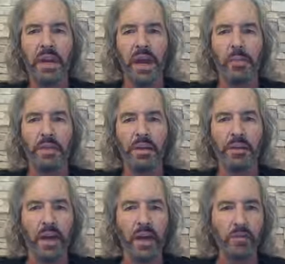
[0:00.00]
And when the
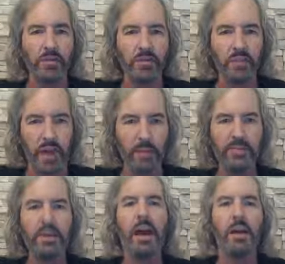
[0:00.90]
cloud
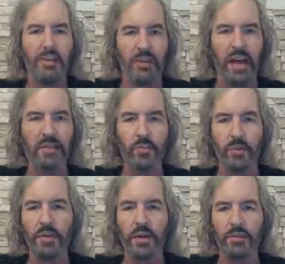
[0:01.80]
stopped, that's
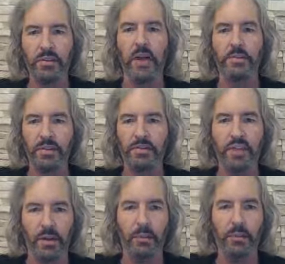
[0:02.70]
where they stopped and
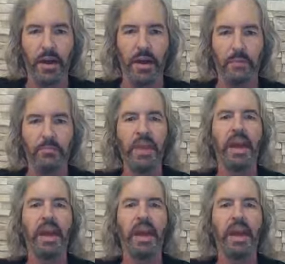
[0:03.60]
set up camp.